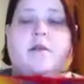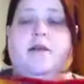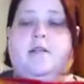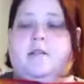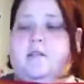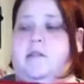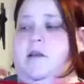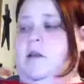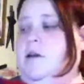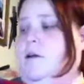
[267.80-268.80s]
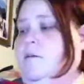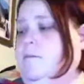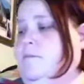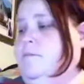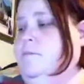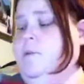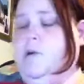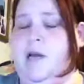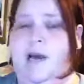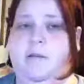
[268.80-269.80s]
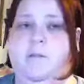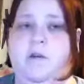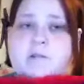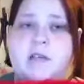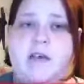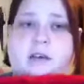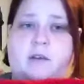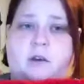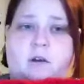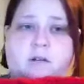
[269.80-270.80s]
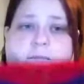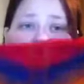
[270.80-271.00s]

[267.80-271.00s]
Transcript: It's Bernat Mosaic yarn.